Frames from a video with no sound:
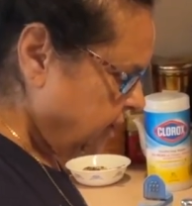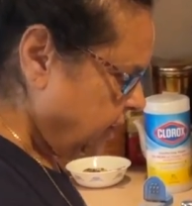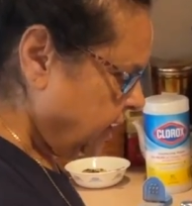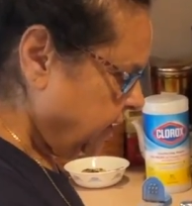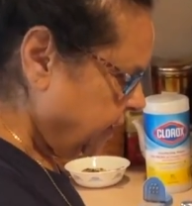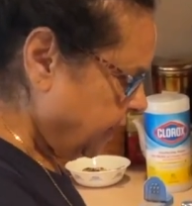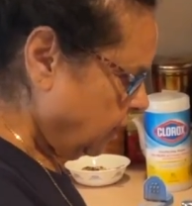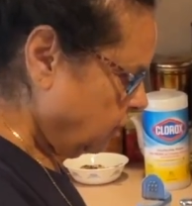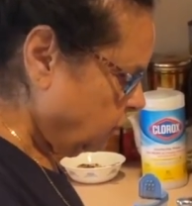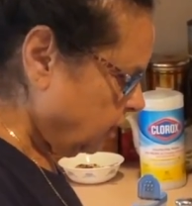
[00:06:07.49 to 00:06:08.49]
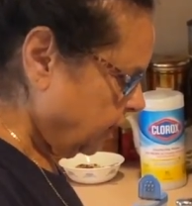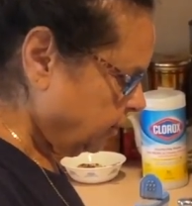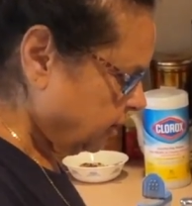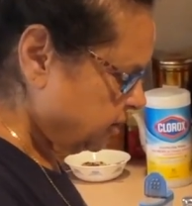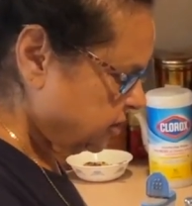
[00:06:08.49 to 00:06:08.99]
And now what I'm
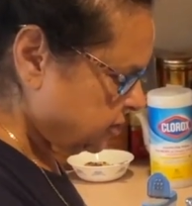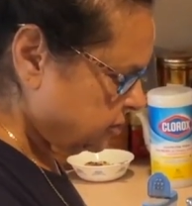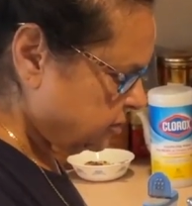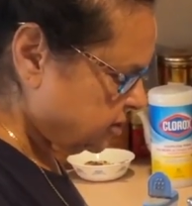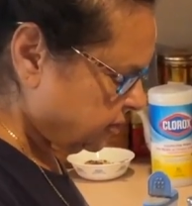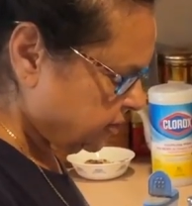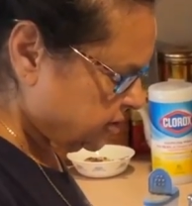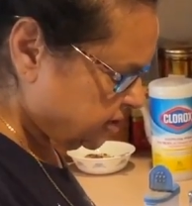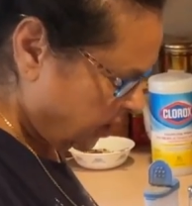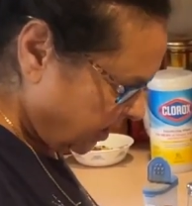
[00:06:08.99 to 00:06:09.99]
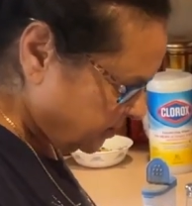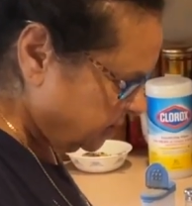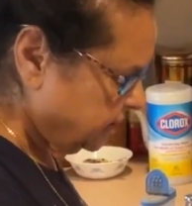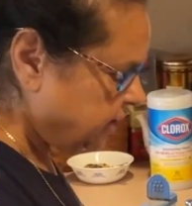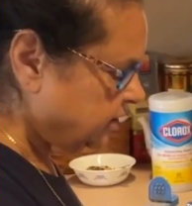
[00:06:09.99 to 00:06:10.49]
going to do, so there's sauce
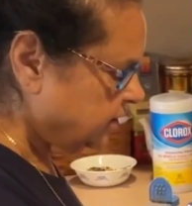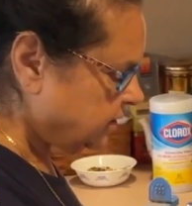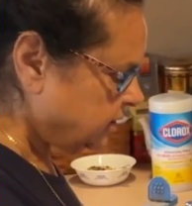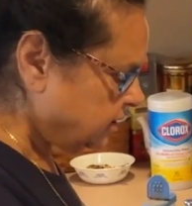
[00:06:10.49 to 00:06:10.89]
in here.